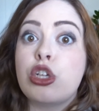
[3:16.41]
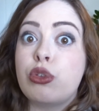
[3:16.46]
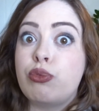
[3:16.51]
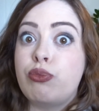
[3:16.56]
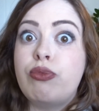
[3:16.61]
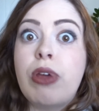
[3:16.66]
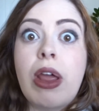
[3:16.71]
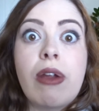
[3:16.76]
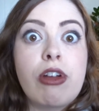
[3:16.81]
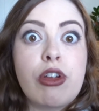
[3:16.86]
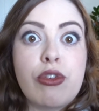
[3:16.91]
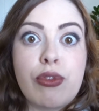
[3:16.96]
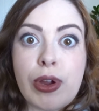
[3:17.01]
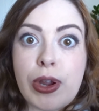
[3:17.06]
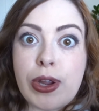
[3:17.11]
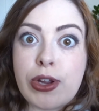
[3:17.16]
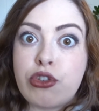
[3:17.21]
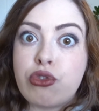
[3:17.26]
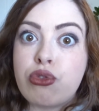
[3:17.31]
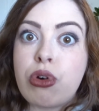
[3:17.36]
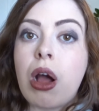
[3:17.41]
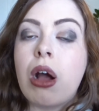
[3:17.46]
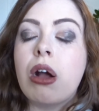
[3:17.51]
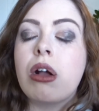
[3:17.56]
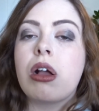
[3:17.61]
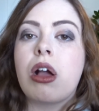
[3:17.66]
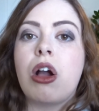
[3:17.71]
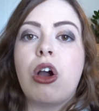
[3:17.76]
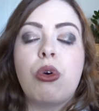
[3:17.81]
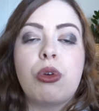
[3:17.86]
very
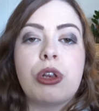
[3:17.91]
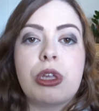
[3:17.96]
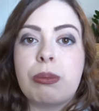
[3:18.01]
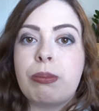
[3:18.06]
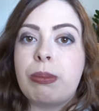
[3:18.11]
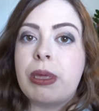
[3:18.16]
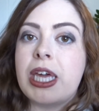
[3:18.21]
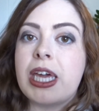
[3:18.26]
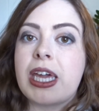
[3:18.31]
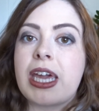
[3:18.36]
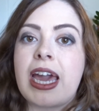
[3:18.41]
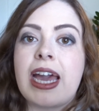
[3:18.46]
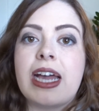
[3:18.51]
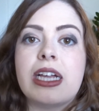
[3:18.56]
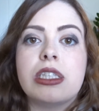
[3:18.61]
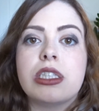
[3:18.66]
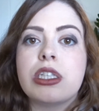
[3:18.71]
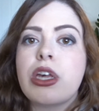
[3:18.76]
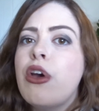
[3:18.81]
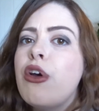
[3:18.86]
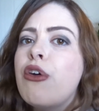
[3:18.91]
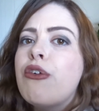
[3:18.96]
drunk, holding beer cans,